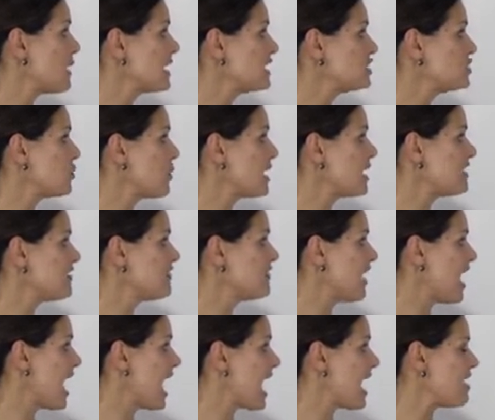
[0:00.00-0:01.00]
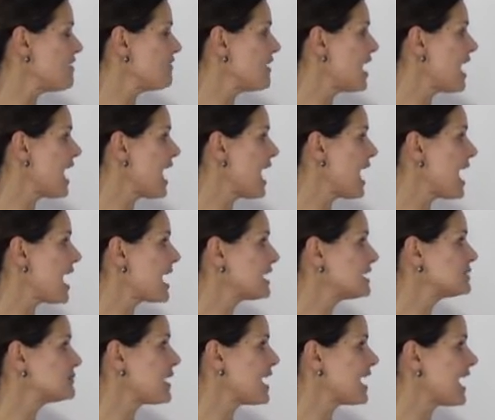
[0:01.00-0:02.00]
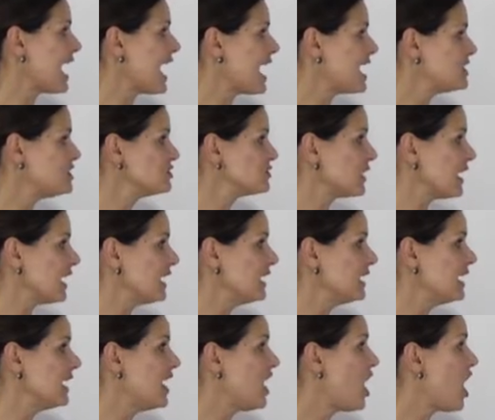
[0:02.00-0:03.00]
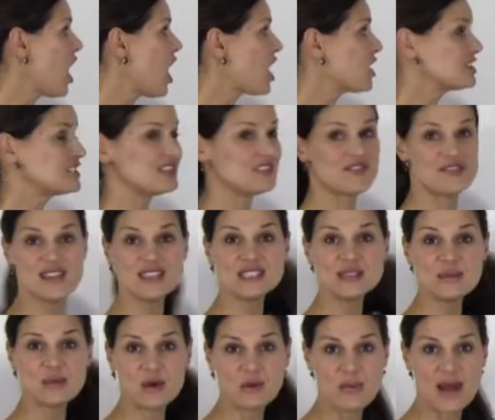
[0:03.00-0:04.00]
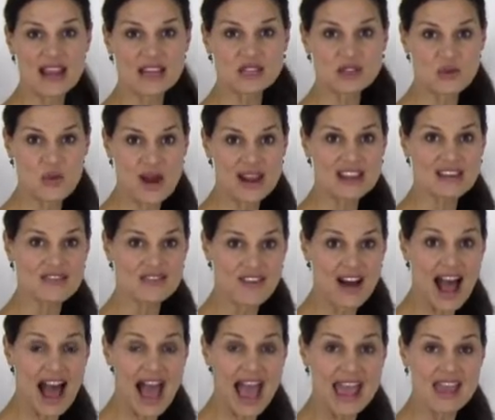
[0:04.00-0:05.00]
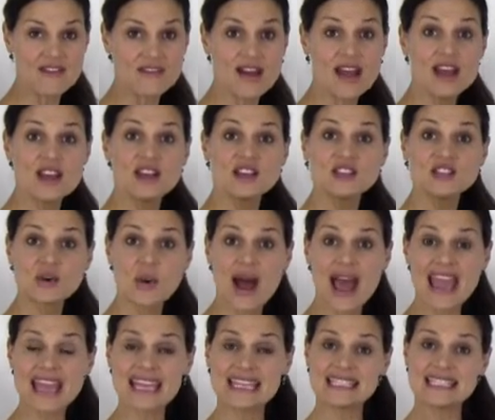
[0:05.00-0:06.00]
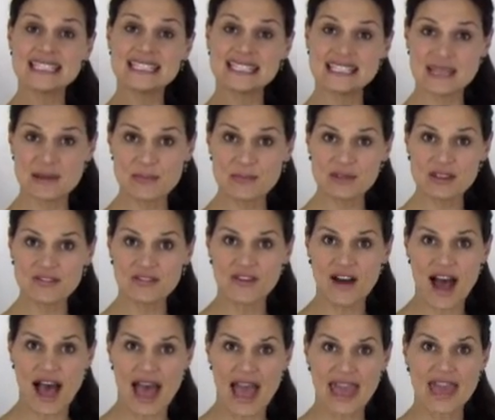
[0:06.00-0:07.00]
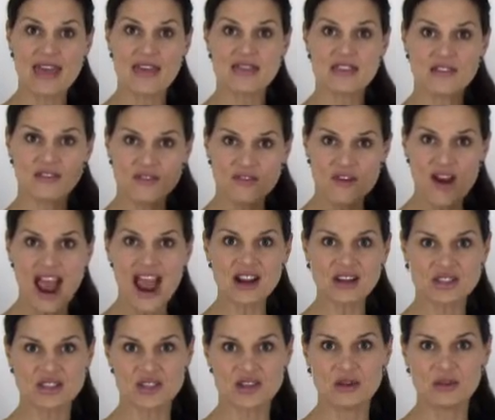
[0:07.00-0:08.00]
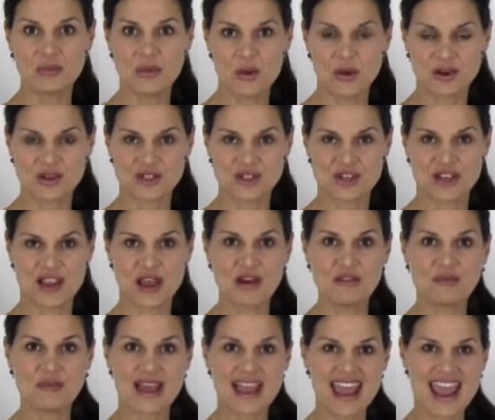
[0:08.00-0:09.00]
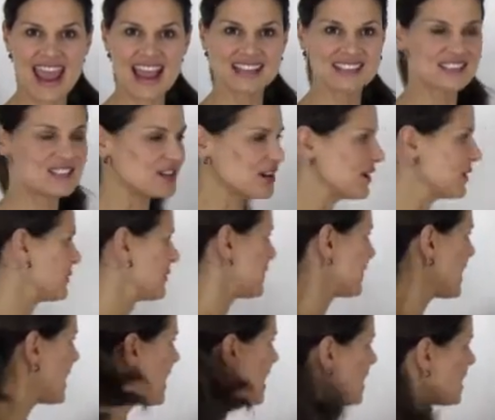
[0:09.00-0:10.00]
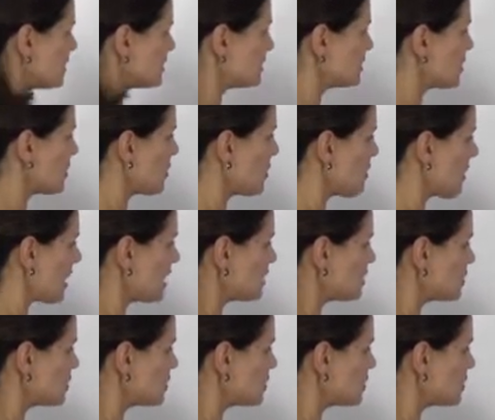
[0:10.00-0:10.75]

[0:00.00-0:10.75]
my 25 and my 100 are divisible by 25, so I can simplify the fractional portion of my answer. So my